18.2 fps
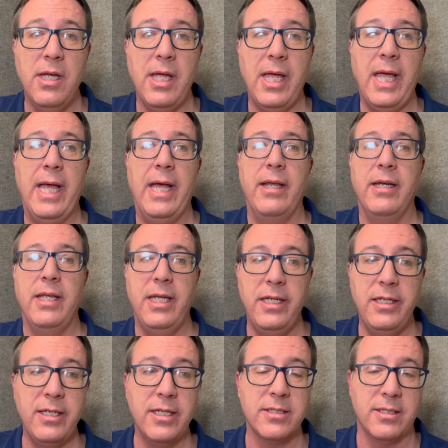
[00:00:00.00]
And
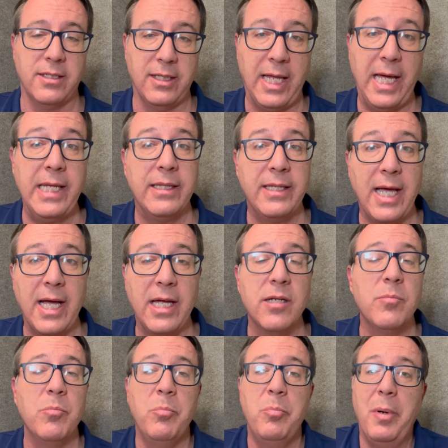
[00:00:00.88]
he doesn't like
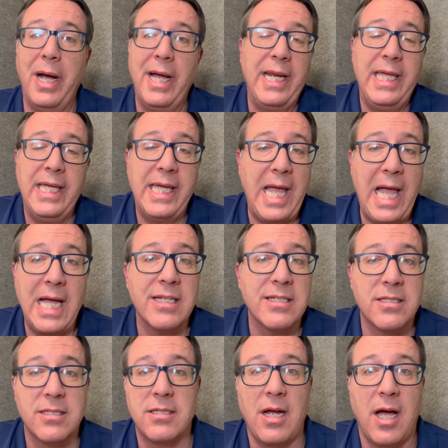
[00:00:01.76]
that, but he can't
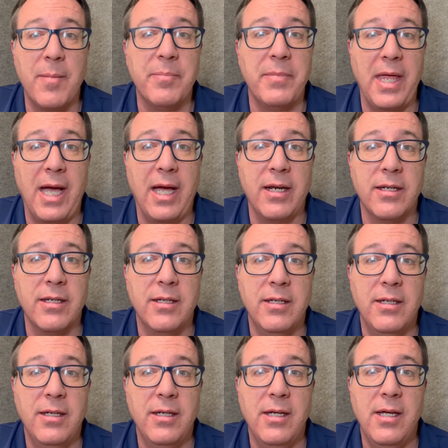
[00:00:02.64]
stop that
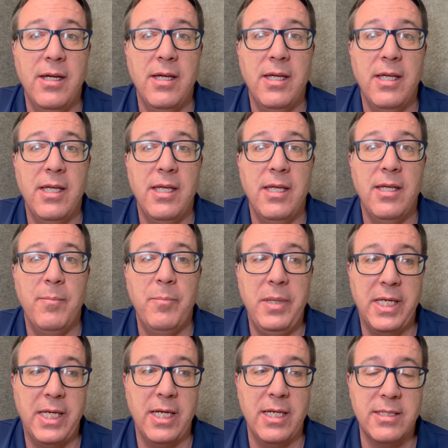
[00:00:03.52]

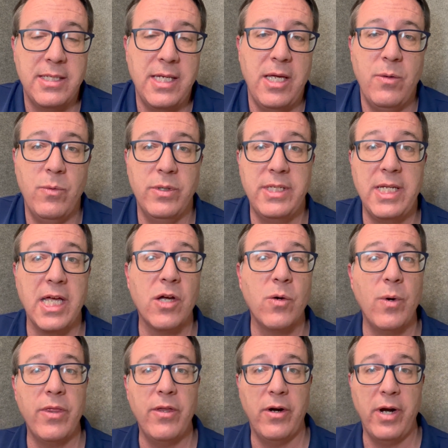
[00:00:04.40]
because he would take
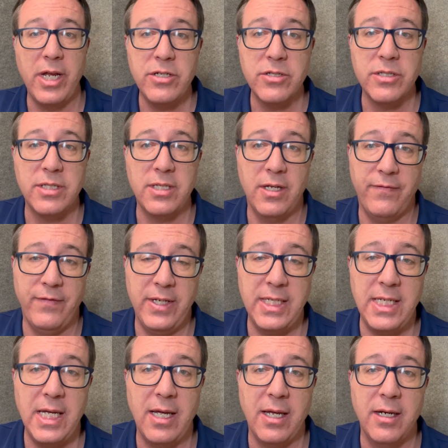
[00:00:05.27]
away their agency if he
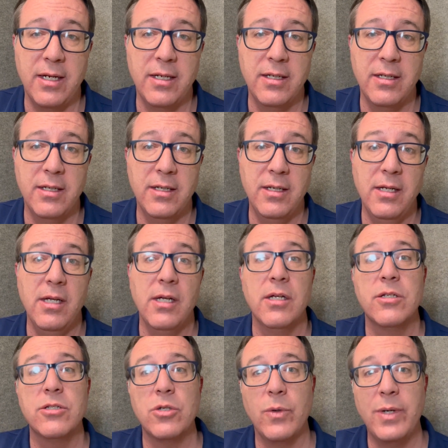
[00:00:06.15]
did.
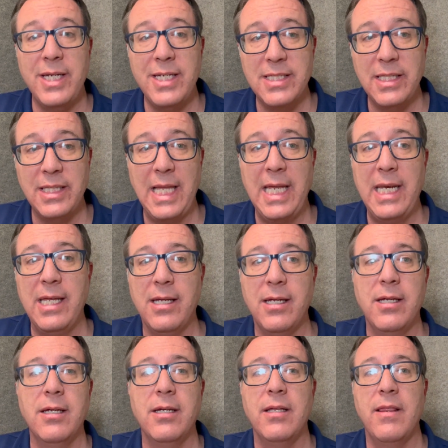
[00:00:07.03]
So he's
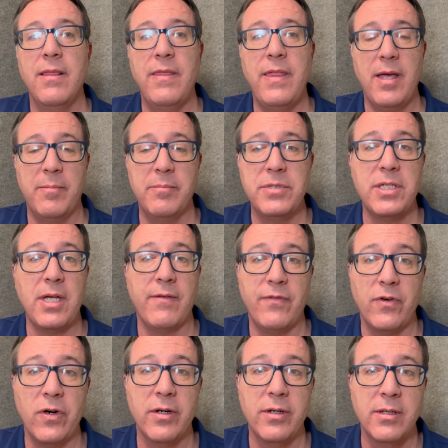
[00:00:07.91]
letting them
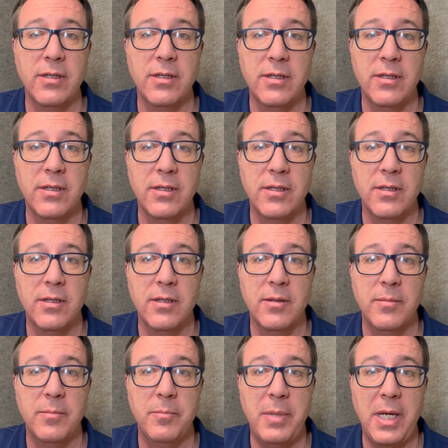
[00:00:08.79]
suffer,
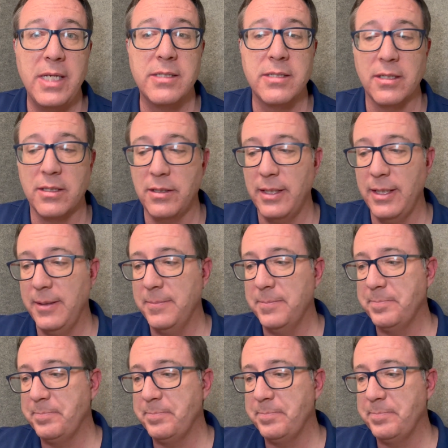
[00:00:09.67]
basically